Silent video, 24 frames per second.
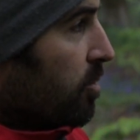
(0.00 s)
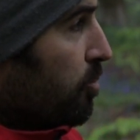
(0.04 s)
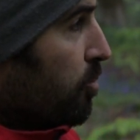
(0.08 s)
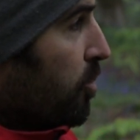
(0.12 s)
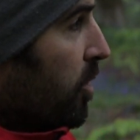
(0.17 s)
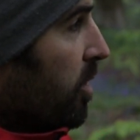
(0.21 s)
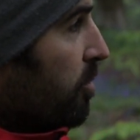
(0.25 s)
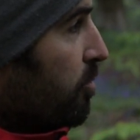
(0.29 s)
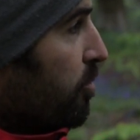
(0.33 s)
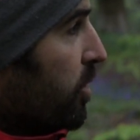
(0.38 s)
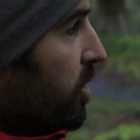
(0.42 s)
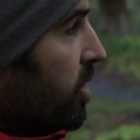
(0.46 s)

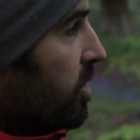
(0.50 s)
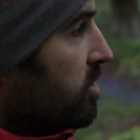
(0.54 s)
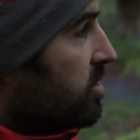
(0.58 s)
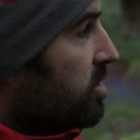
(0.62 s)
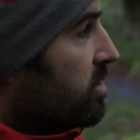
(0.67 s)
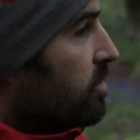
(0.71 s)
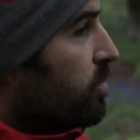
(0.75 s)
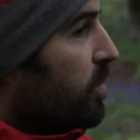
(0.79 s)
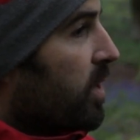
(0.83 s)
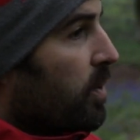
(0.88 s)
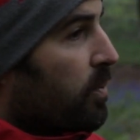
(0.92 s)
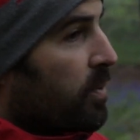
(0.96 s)
But because
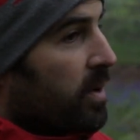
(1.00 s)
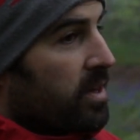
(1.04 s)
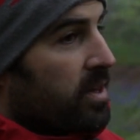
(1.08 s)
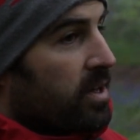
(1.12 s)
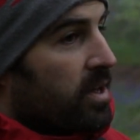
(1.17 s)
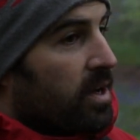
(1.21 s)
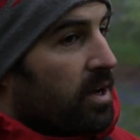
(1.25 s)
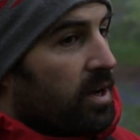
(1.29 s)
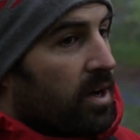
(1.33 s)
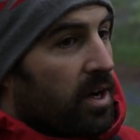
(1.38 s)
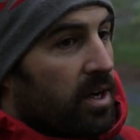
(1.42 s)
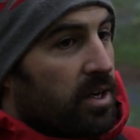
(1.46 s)
of the wet
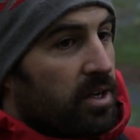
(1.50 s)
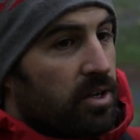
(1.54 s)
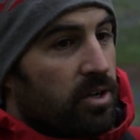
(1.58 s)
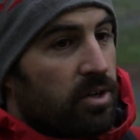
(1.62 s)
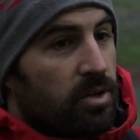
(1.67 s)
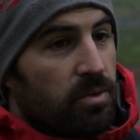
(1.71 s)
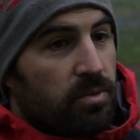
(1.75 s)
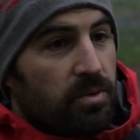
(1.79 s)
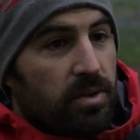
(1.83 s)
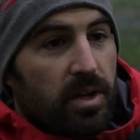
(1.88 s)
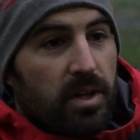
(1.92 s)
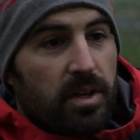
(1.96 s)
weather, I
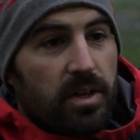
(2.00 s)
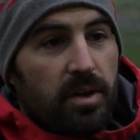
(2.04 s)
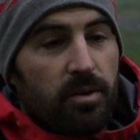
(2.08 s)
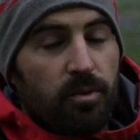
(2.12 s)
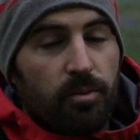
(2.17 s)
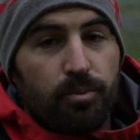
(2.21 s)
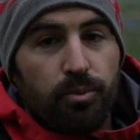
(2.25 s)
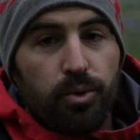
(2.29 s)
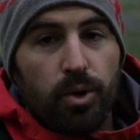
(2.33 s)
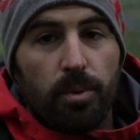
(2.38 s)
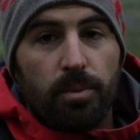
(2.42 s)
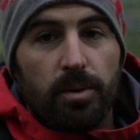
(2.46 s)
knew that there
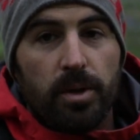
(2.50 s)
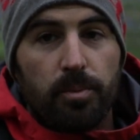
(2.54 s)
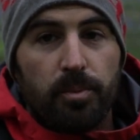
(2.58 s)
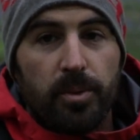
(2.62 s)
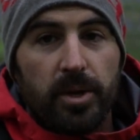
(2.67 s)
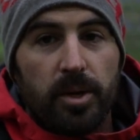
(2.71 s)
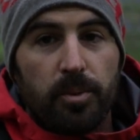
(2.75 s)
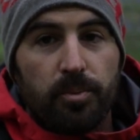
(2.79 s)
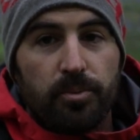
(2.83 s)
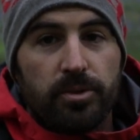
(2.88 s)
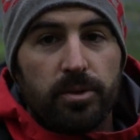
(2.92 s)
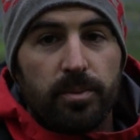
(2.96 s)
would probably
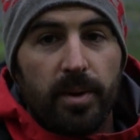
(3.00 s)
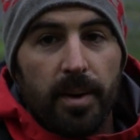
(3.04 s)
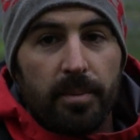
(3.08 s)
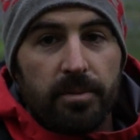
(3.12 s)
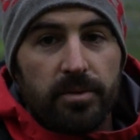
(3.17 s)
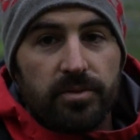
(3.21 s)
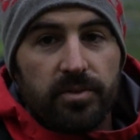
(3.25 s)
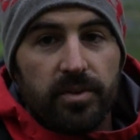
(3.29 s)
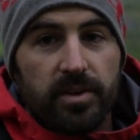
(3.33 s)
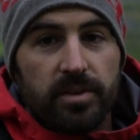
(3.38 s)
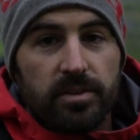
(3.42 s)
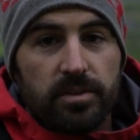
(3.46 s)
be some
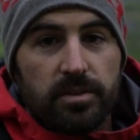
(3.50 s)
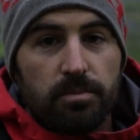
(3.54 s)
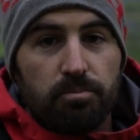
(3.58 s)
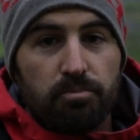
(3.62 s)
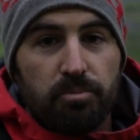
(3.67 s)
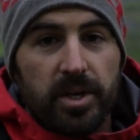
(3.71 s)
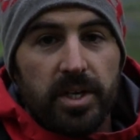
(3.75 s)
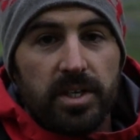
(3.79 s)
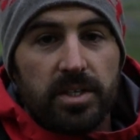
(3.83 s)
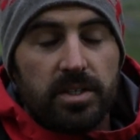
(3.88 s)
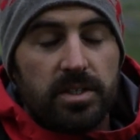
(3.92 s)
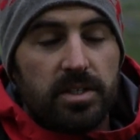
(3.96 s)
atmosphere and some
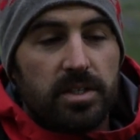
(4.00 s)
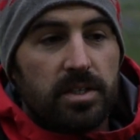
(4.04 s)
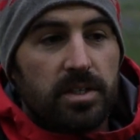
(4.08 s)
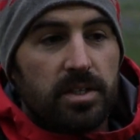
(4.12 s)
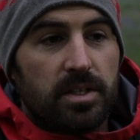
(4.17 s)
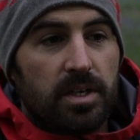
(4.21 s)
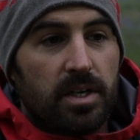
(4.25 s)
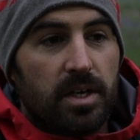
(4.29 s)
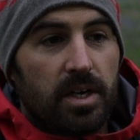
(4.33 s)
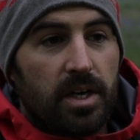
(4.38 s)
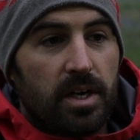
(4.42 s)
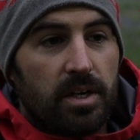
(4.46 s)

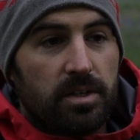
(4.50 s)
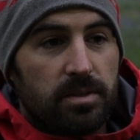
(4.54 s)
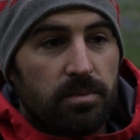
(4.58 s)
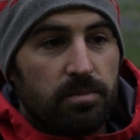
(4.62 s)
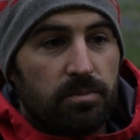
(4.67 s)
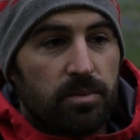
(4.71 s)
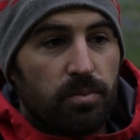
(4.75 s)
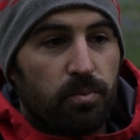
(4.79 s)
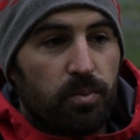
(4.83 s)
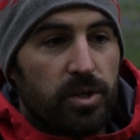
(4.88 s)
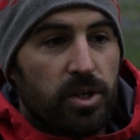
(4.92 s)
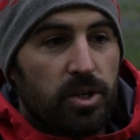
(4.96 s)
mist.
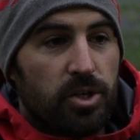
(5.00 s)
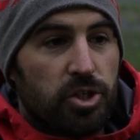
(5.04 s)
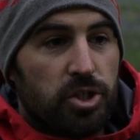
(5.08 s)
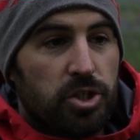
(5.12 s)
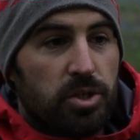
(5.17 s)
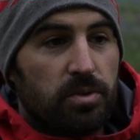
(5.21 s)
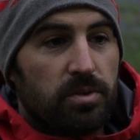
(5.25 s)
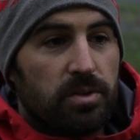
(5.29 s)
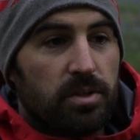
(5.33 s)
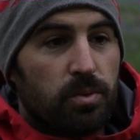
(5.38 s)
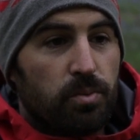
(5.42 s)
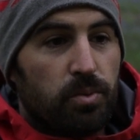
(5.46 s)
When you
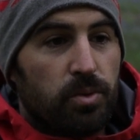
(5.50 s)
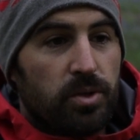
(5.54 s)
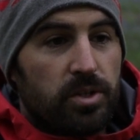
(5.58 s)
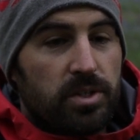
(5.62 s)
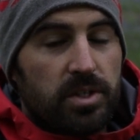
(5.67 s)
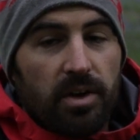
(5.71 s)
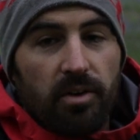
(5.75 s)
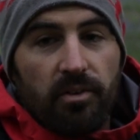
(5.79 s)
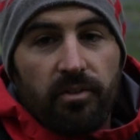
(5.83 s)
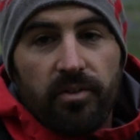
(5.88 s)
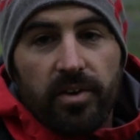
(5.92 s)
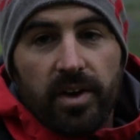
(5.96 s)
shoot in the
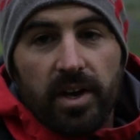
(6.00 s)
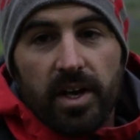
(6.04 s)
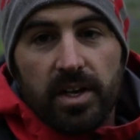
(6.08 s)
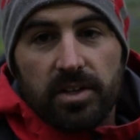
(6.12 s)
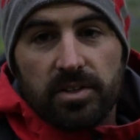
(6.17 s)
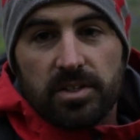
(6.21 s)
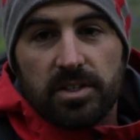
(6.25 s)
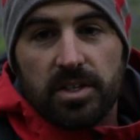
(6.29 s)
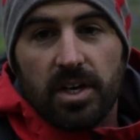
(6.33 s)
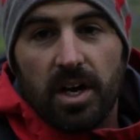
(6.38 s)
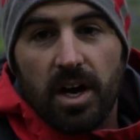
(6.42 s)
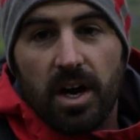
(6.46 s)
woods, everything
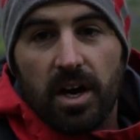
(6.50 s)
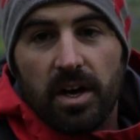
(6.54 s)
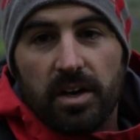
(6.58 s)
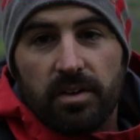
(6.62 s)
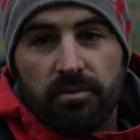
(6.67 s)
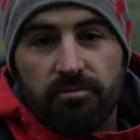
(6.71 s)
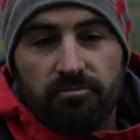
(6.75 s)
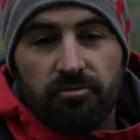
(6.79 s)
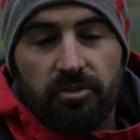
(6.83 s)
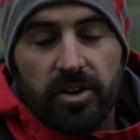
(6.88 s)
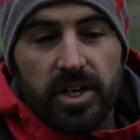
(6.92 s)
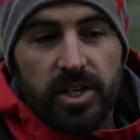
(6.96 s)
gets dark
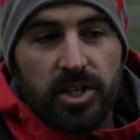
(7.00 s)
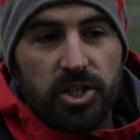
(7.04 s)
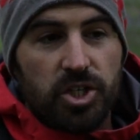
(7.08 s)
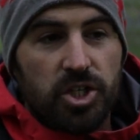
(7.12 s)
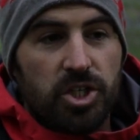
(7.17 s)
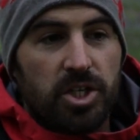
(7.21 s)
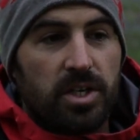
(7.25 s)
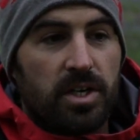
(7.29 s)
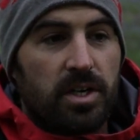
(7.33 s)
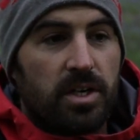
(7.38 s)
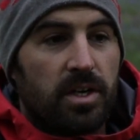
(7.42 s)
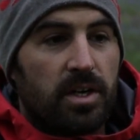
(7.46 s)
and
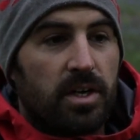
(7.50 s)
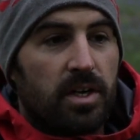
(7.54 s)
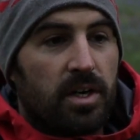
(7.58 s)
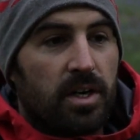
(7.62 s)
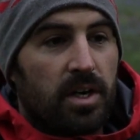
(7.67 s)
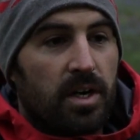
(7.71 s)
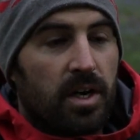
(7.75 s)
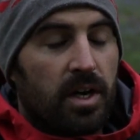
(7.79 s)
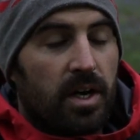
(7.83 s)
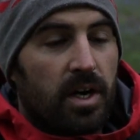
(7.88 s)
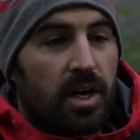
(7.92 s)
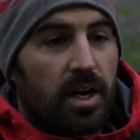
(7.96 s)
rich,
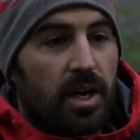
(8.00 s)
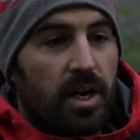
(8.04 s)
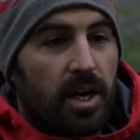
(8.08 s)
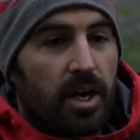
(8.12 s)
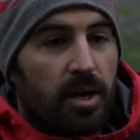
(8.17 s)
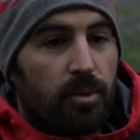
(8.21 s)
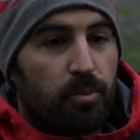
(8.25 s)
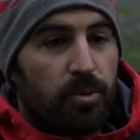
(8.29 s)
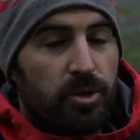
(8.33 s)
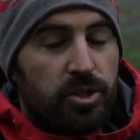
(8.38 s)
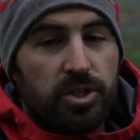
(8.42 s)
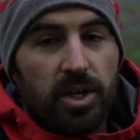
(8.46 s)

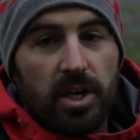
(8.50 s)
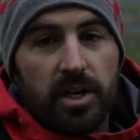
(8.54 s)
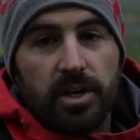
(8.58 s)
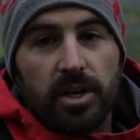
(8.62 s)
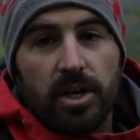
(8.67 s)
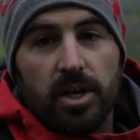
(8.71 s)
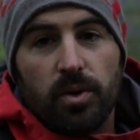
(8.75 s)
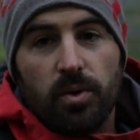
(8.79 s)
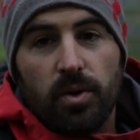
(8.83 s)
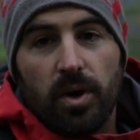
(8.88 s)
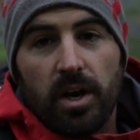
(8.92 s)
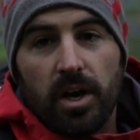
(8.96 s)
which I
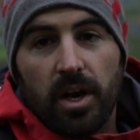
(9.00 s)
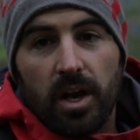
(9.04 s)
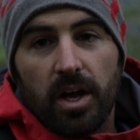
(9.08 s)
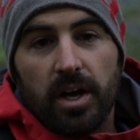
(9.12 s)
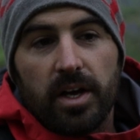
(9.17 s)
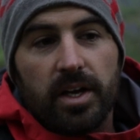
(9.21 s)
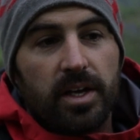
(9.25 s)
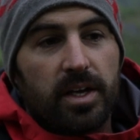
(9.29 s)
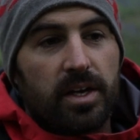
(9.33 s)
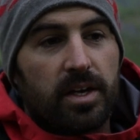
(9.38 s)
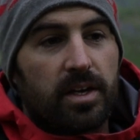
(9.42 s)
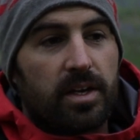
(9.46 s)
know I
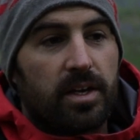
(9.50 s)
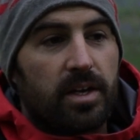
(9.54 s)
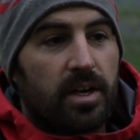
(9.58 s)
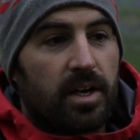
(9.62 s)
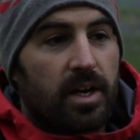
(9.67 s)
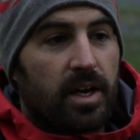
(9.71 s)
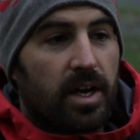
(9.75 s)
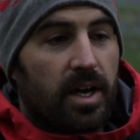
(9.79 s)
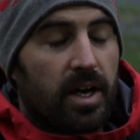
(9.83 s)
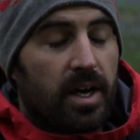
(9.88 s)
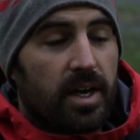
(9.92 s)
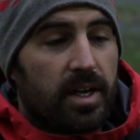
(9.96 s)
like.
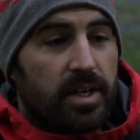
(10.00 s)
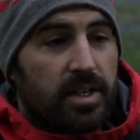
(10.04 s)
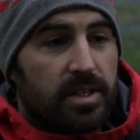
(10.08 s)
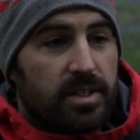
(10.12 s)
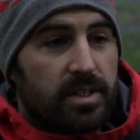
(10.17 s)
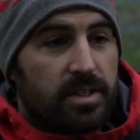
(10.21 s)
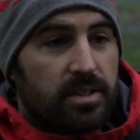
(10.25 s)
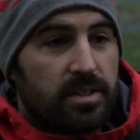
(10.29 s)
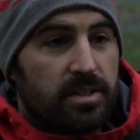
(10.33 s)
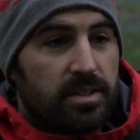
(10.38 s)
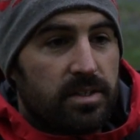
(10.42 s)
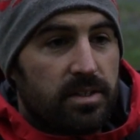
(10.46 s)

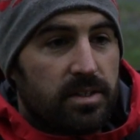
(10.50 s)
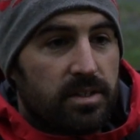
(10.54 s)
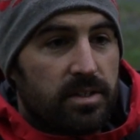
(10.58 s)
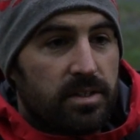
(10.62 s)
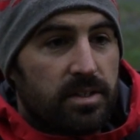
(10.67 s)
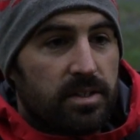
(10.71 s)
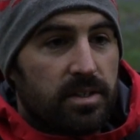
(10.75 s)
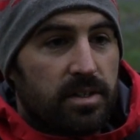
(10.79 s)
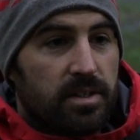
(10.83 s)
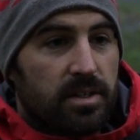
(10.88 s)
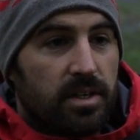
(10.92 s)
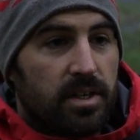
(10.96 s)
And
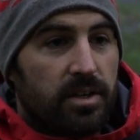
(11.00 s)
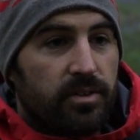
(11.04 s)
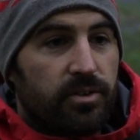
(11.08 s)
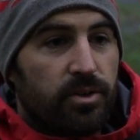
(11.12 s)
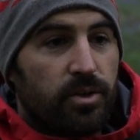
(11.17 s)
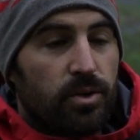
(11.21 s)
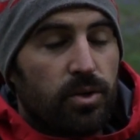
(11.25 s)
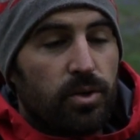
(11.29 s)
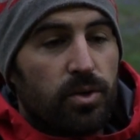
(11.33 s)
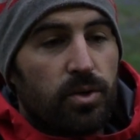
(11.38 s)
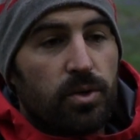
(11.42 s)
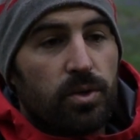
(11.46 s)
if
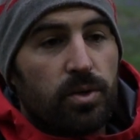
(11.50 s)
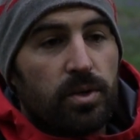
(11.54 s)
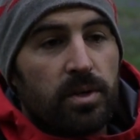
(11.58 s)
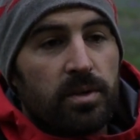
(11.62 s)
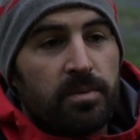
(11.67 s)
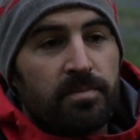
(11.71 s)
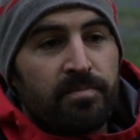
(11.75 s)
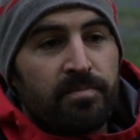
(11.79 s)
your